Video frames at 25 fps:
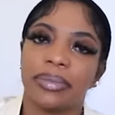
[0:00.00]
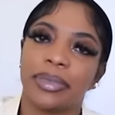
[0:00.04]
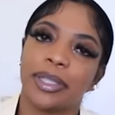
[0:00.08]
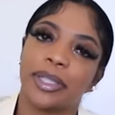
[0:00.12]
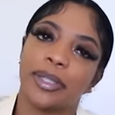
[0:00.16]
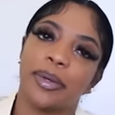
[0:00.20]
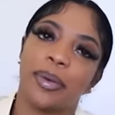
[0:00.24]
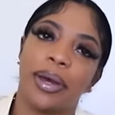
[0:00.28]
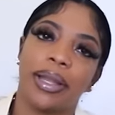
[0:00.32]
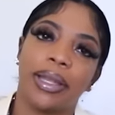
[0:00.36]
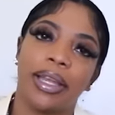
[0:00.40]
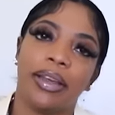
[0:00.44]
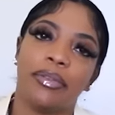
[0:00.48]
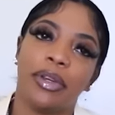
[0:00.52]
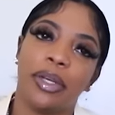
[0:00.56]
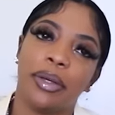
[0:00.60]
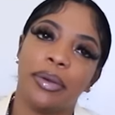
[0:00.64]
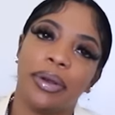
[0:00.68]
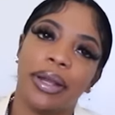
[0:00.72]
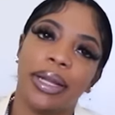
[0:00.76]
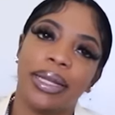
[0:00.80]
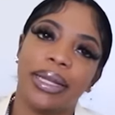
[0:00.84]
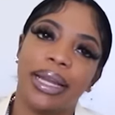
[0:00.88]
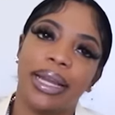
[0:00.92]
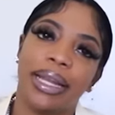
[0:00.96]
so I love you
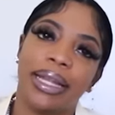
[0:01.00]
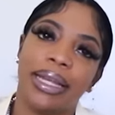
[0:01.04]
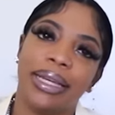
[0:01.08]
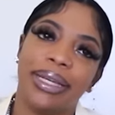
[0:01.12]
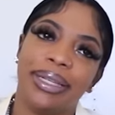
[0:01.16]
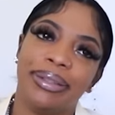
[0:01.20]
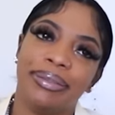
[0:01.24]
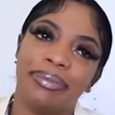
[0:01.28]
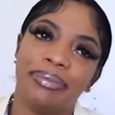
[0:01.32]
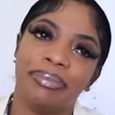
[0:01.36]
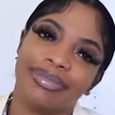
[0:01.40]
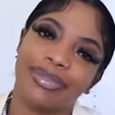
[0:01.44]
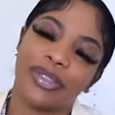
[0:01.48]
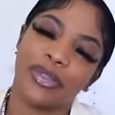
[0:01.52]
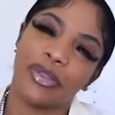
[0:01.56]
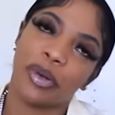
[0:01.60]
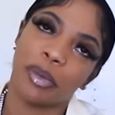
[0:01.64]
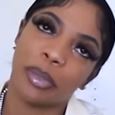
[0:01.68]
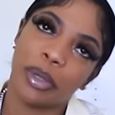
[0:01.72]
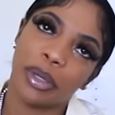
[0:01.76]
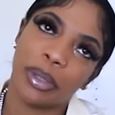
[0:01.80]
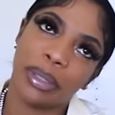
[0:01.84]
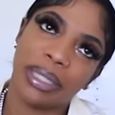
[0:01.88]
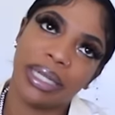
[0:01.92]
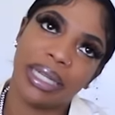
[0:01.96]
granddaddy from
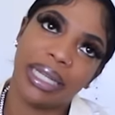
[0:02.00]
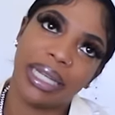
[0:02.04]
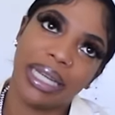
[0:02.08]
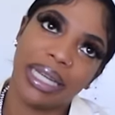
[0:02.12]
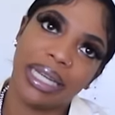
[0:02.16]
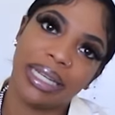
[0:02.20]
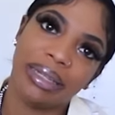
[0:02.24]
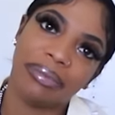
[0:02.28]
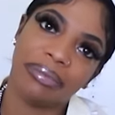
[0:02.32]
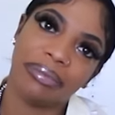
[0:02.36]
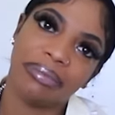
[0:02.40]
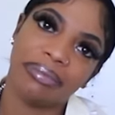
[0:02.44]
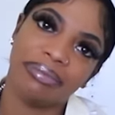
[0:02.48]
your BD.